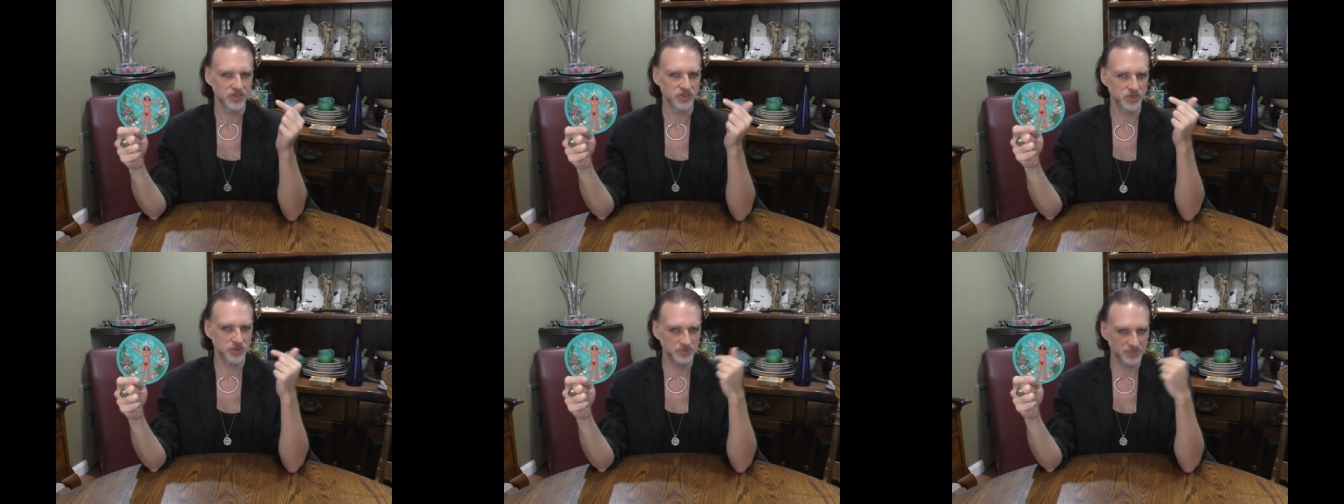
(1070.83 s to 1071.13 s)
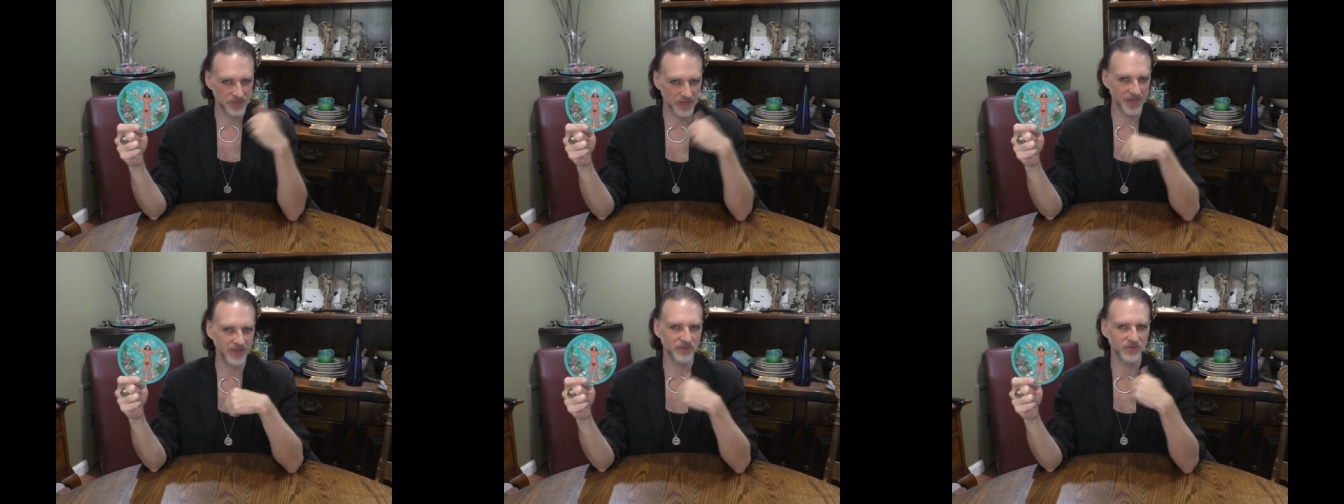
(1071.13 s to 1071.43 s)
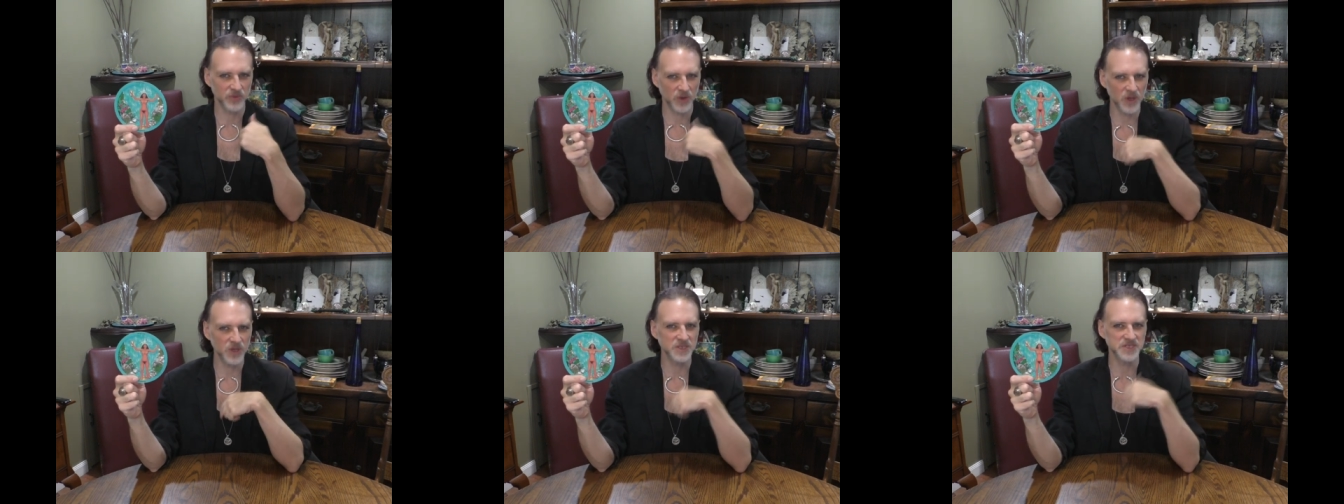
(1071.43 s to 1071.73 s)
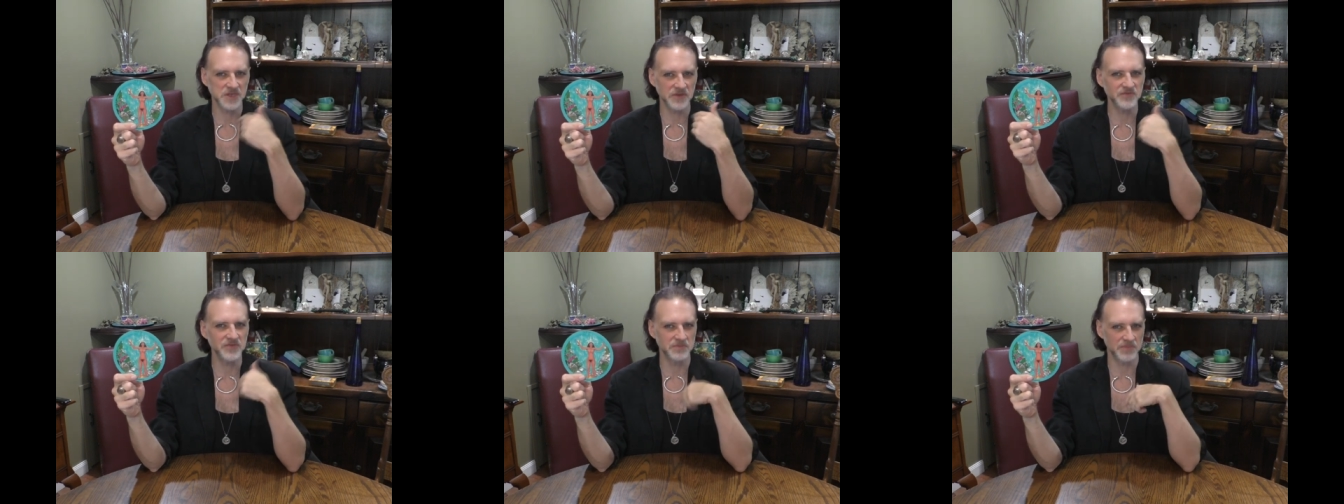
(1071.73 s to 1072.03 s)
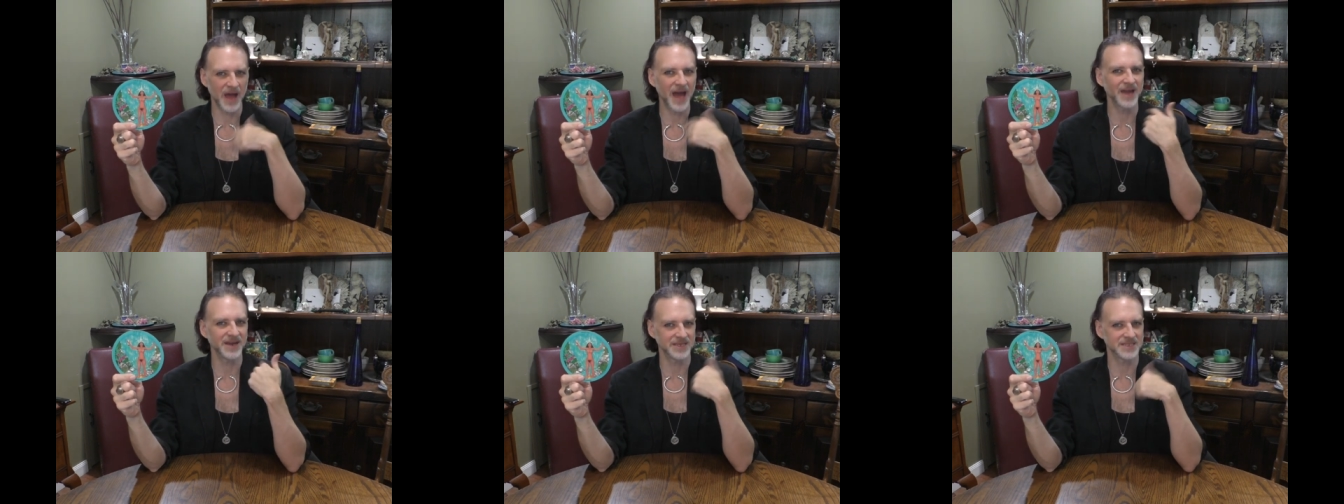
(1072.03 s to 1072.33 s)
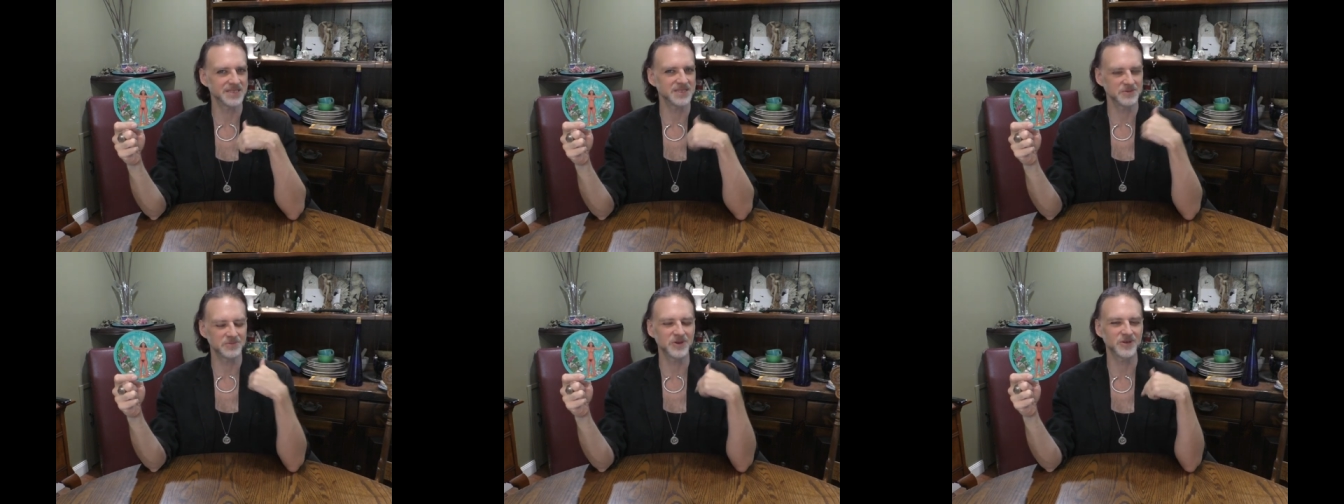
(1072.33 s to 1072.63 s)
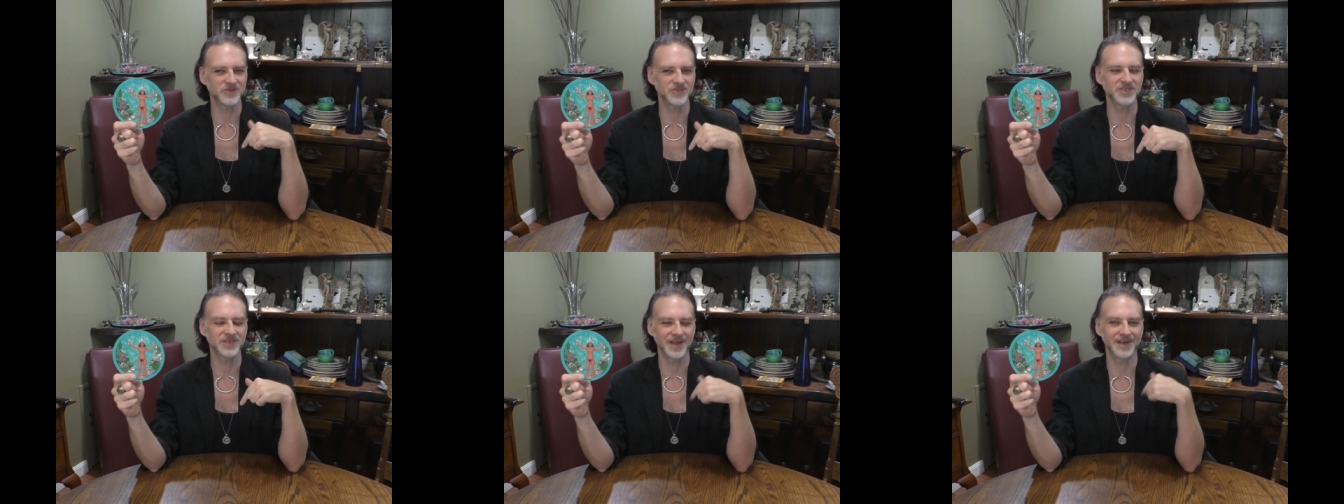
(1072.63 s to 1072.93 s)
to play the roles of the bodies and the
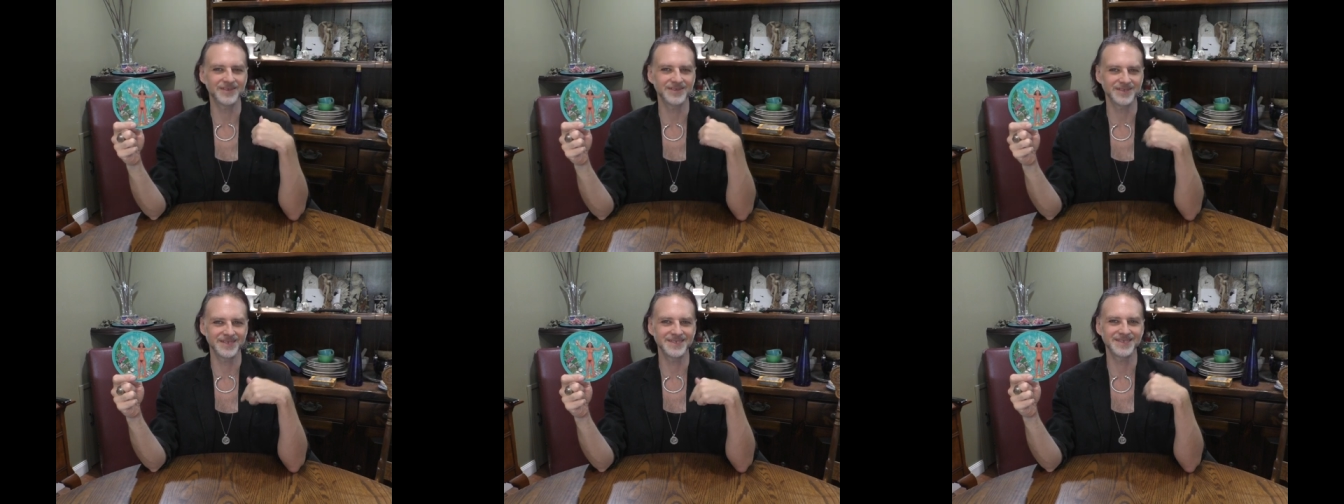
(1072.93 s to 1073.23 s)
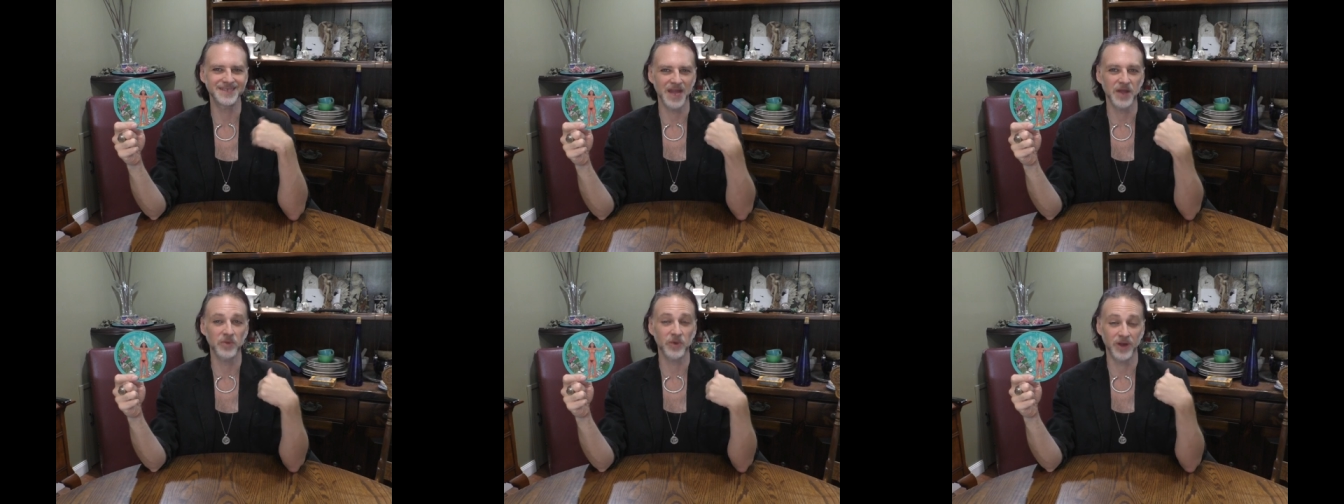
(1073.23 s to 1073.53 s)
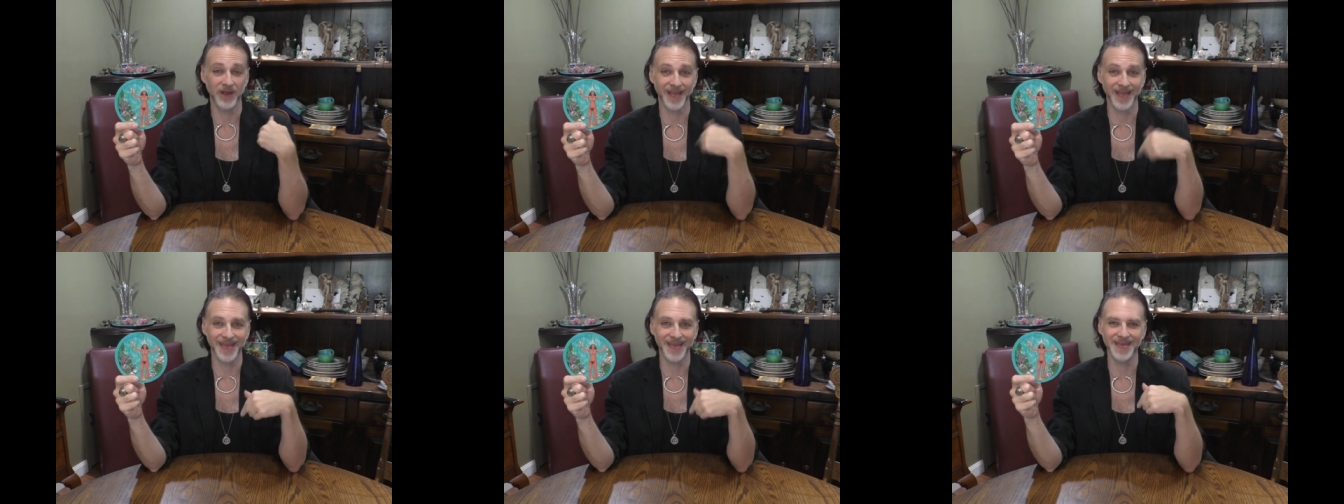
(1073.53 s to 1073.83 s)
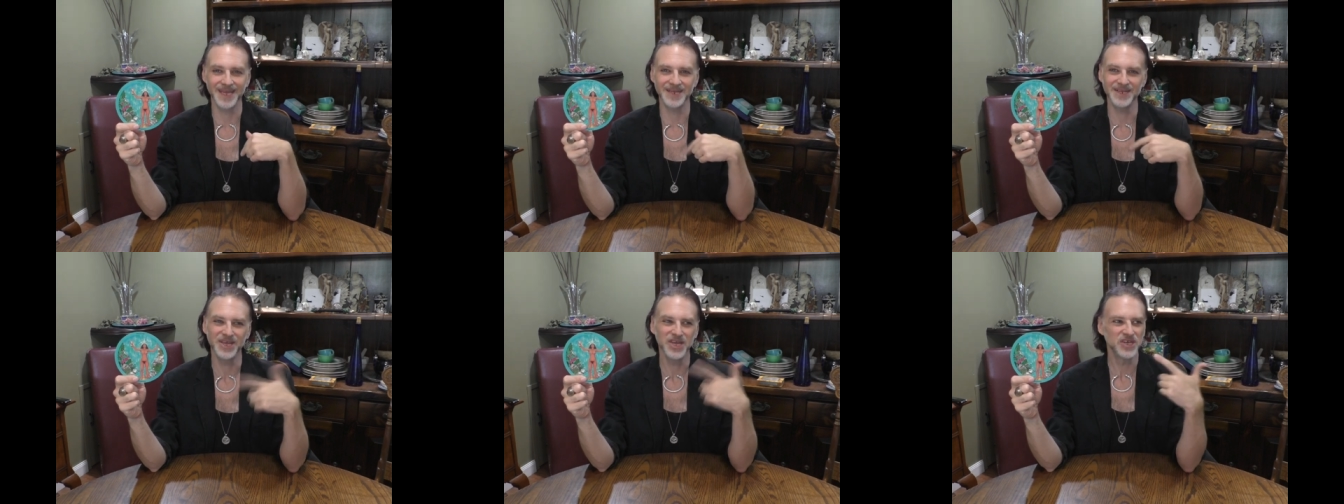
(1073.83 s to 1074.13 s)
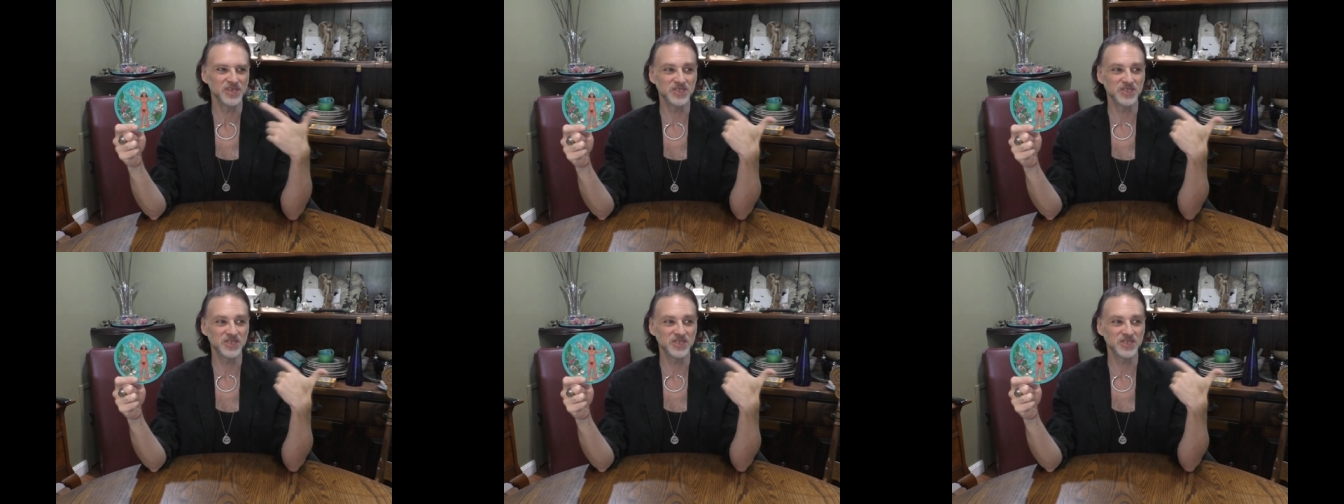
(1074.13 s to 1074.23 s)
personalities that we're in.